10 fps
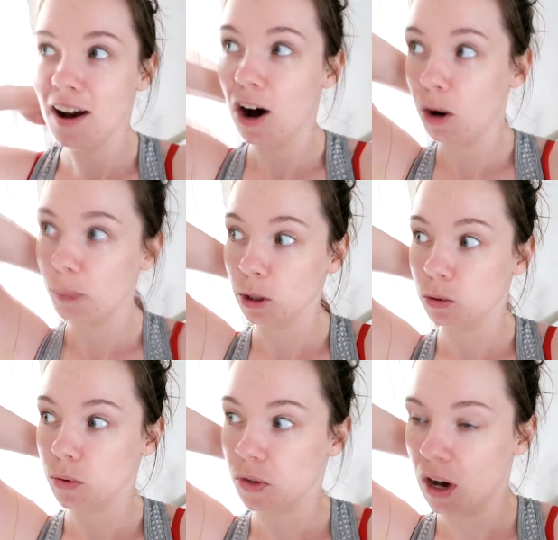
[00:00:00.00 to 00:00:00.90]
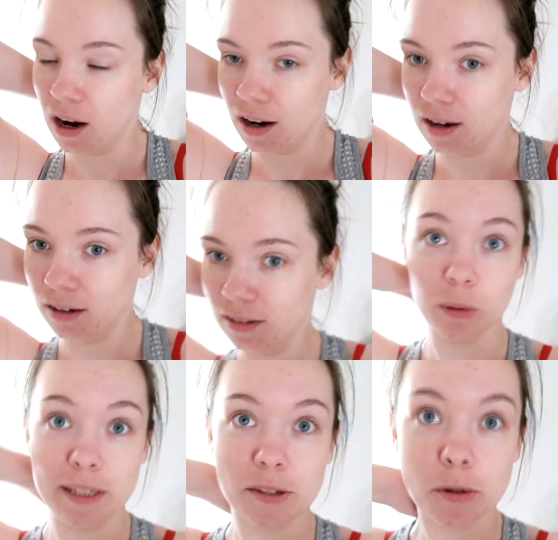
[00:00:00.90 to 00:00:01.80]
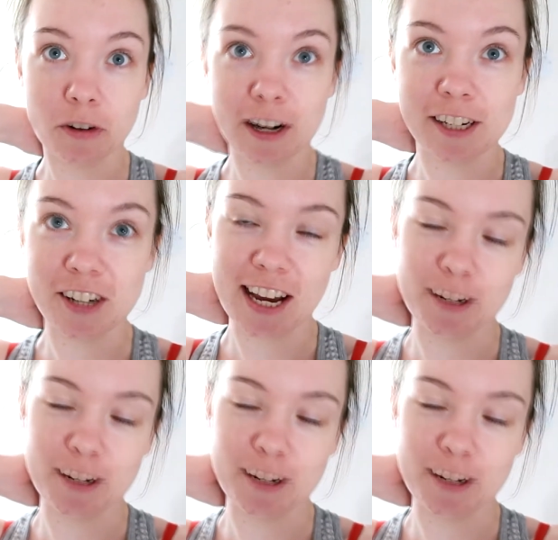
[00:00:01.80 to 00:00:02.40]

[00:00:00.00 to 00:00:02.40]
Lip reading: our bowls are all in storage